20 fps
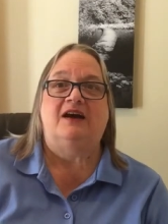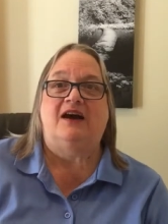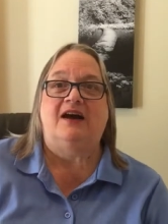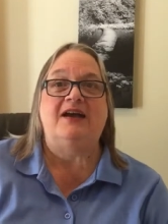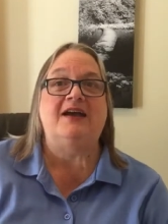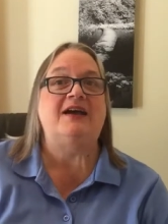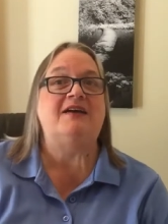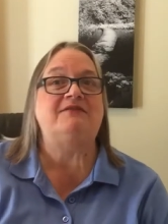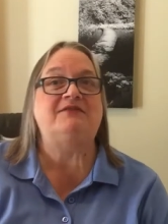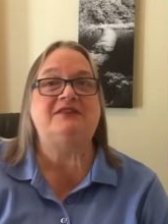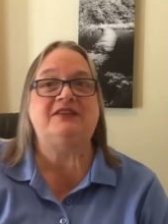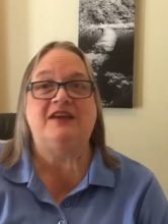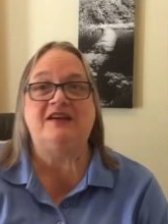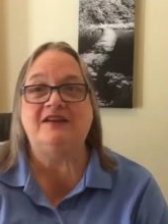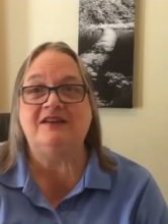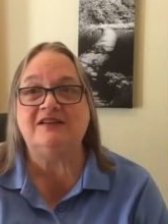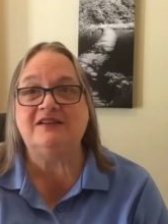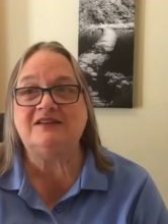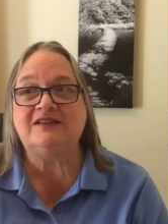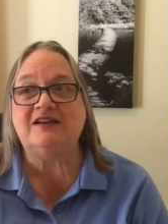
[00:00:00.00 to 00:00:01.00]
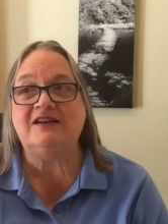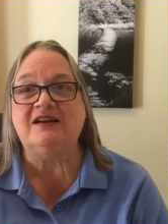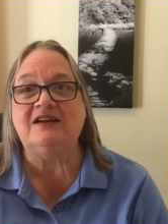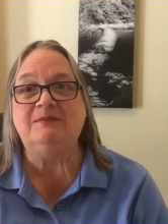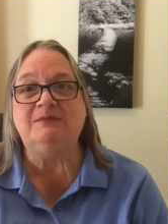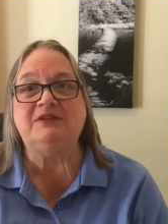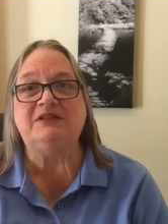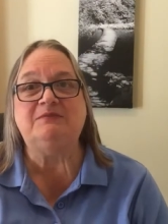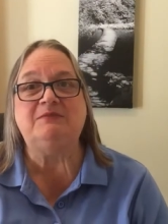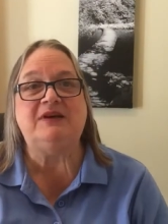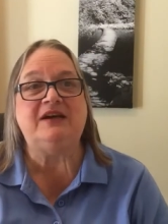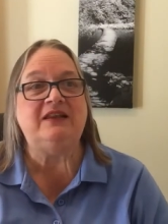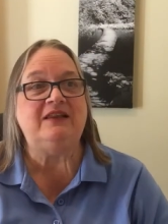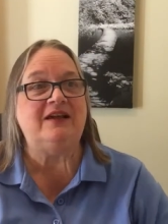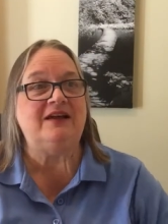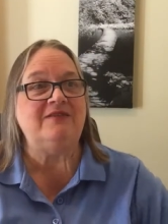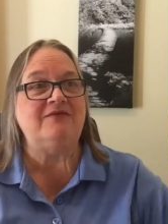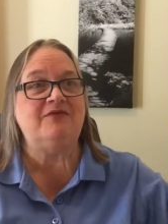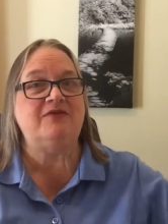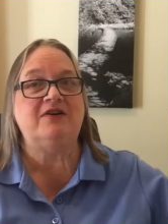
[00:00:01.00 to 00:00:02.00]
I have taken times in my
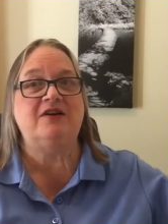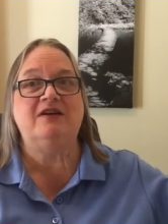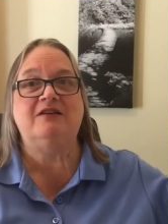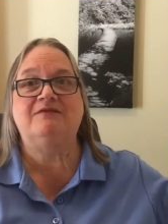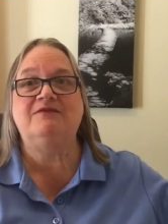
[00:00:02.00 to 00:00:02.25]
life where I